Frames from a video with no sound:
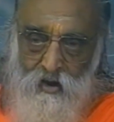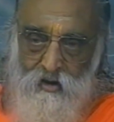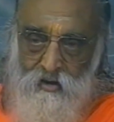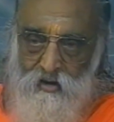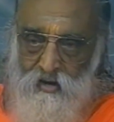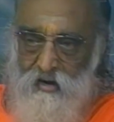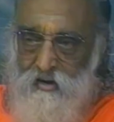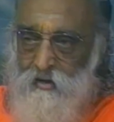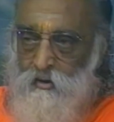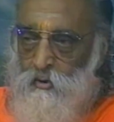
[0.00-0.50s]

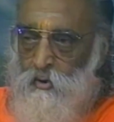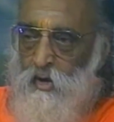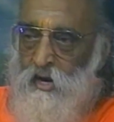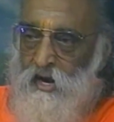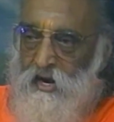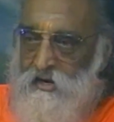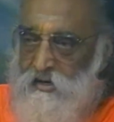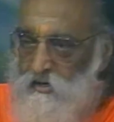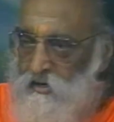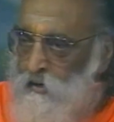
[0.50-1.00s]
try to
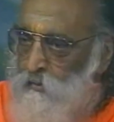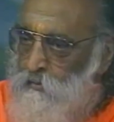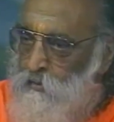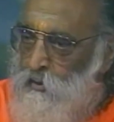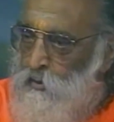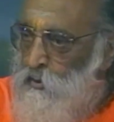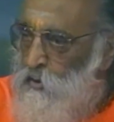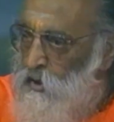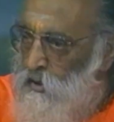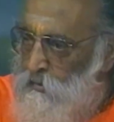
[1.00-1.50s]
light up
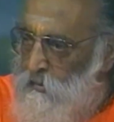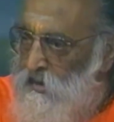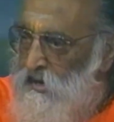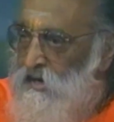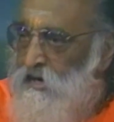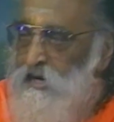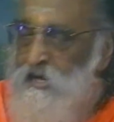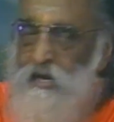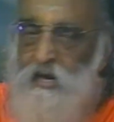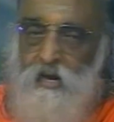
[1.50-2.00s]
your
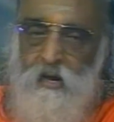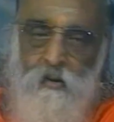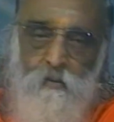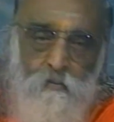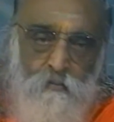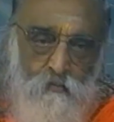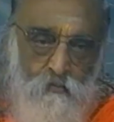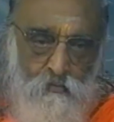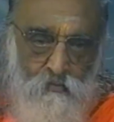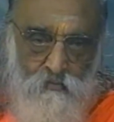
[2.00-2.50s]
beedi.
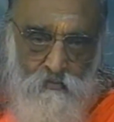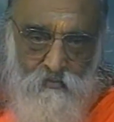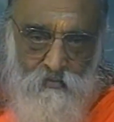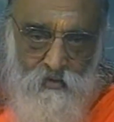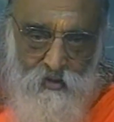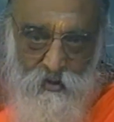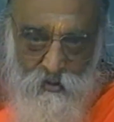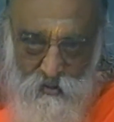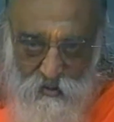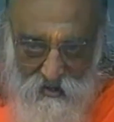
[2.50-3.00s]

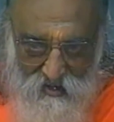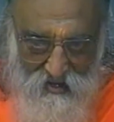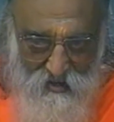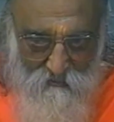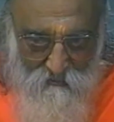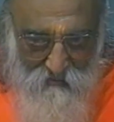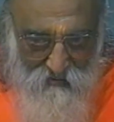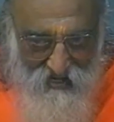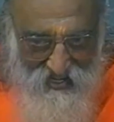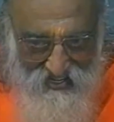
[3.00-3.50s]
You know
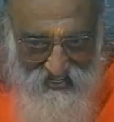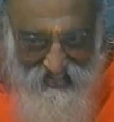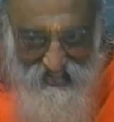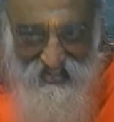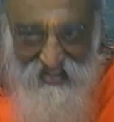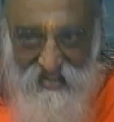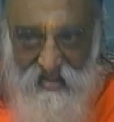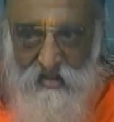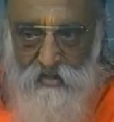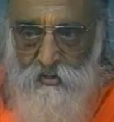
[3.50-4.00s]
that
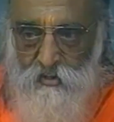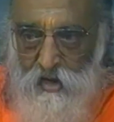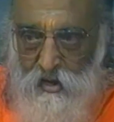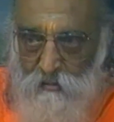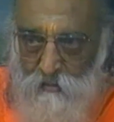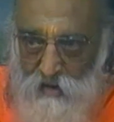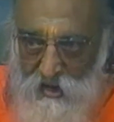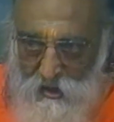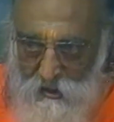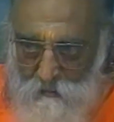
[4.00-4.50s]
friendliness, I
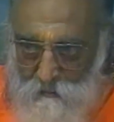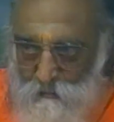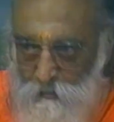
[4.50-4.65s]
mean.